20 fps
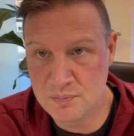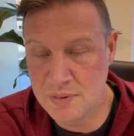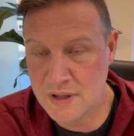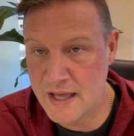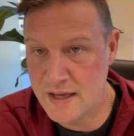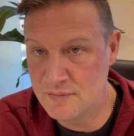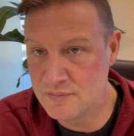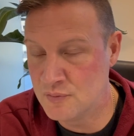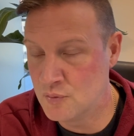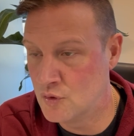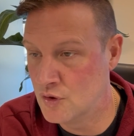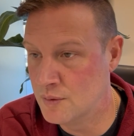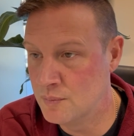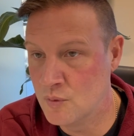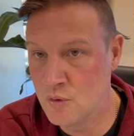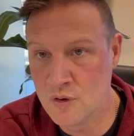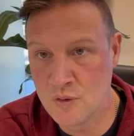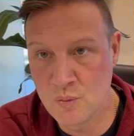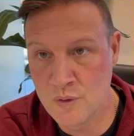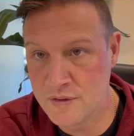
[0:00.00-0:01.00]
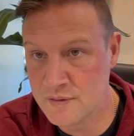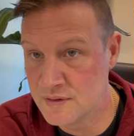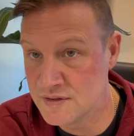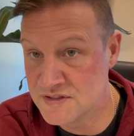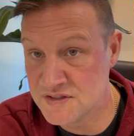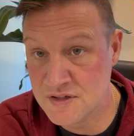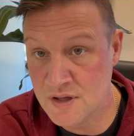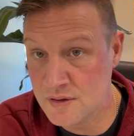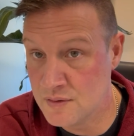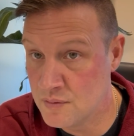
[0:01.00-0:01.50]
platform or whether it's
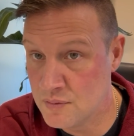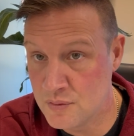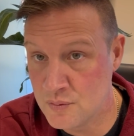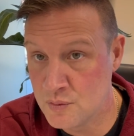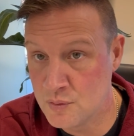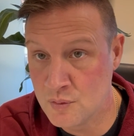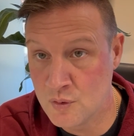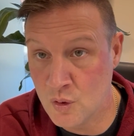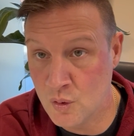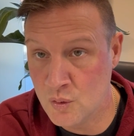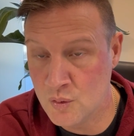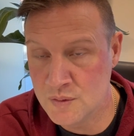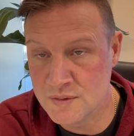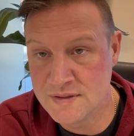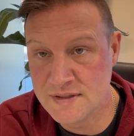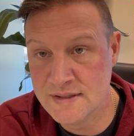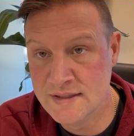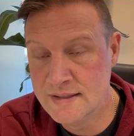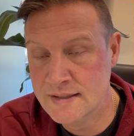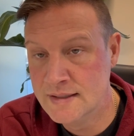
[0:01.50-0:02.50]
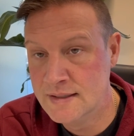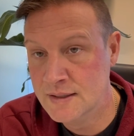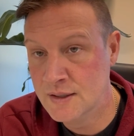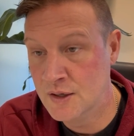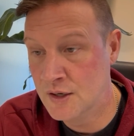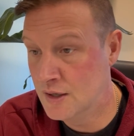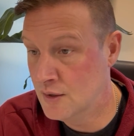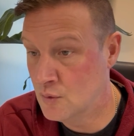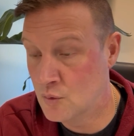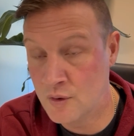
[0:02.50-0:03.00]
done through gold
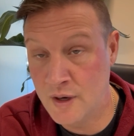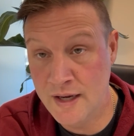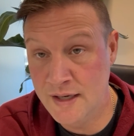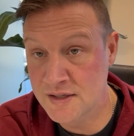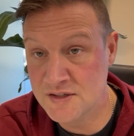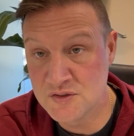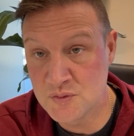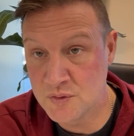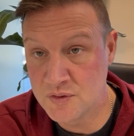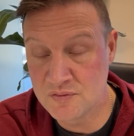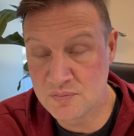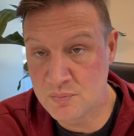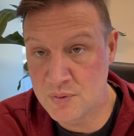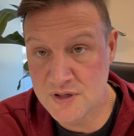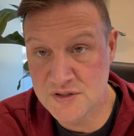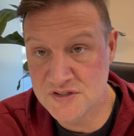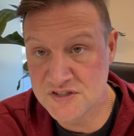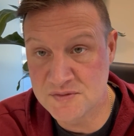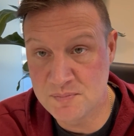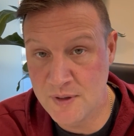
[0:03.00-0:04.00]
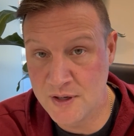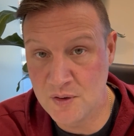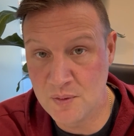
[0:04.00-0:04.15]
or any sort of precious metal